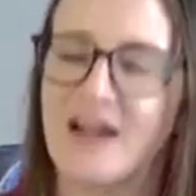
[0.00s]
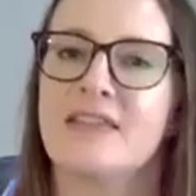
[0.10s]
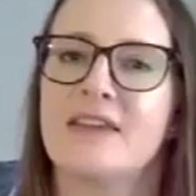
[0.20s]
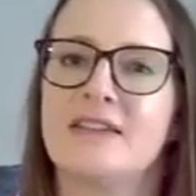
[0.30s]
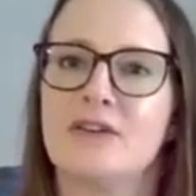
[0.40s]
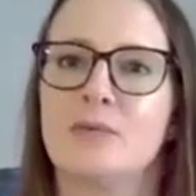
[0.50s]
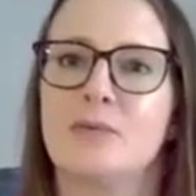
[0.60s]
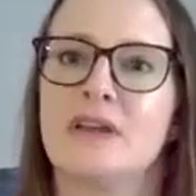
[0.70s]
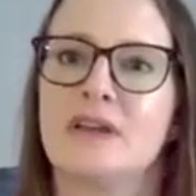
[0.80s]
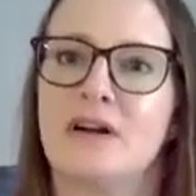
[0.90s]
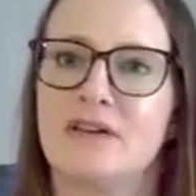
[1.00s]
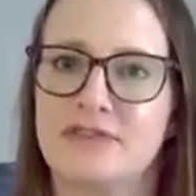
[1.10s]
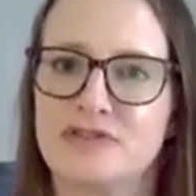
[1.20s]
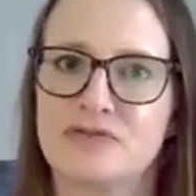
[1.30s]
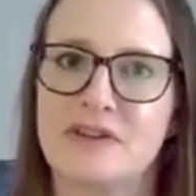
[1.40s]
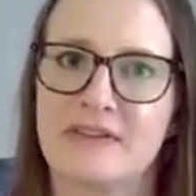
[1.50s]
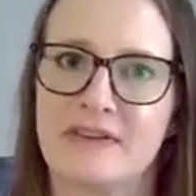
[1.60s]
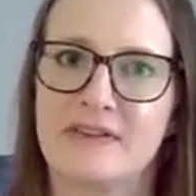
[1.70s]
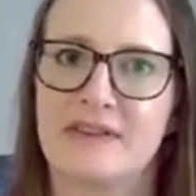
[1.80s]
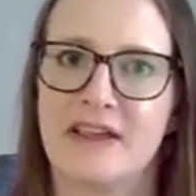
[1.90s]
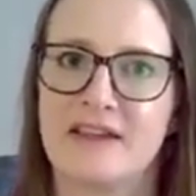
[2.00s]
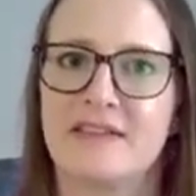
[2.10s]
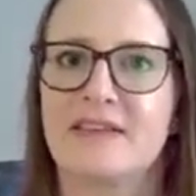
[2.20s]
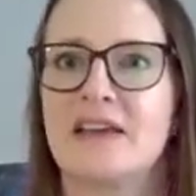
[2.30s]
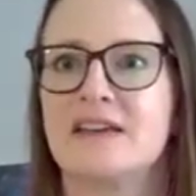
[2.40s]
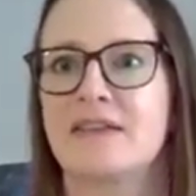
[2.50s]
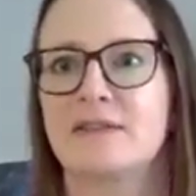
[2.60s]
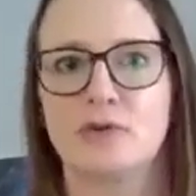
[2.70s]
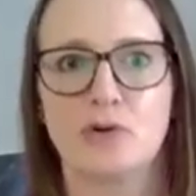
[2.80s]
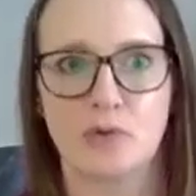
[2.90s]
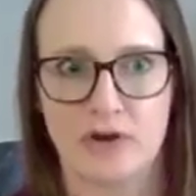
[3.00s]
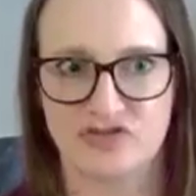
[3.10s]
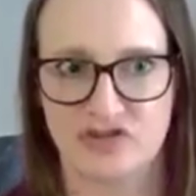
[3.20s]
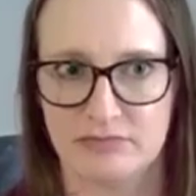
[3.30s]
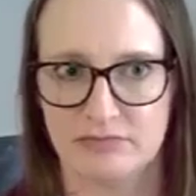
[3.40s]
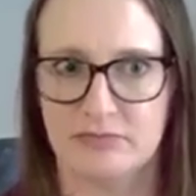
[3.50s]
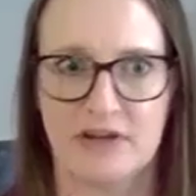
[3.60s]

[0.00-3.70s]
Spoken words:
I think that we often treat this like it's a yes or no question.